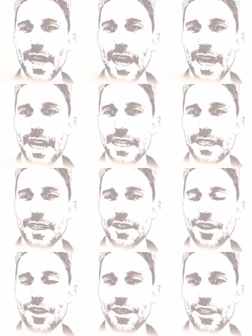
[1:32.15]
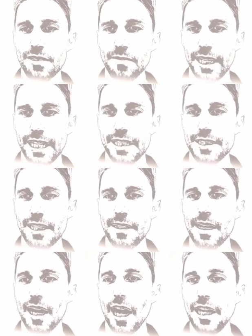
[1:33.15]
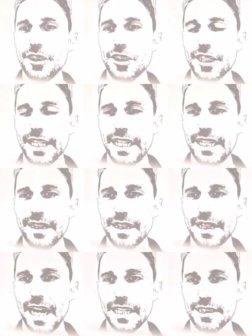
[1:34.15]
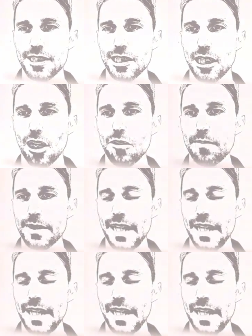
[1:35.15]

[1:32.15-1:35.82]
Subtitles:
And the third one is, underneath that slope,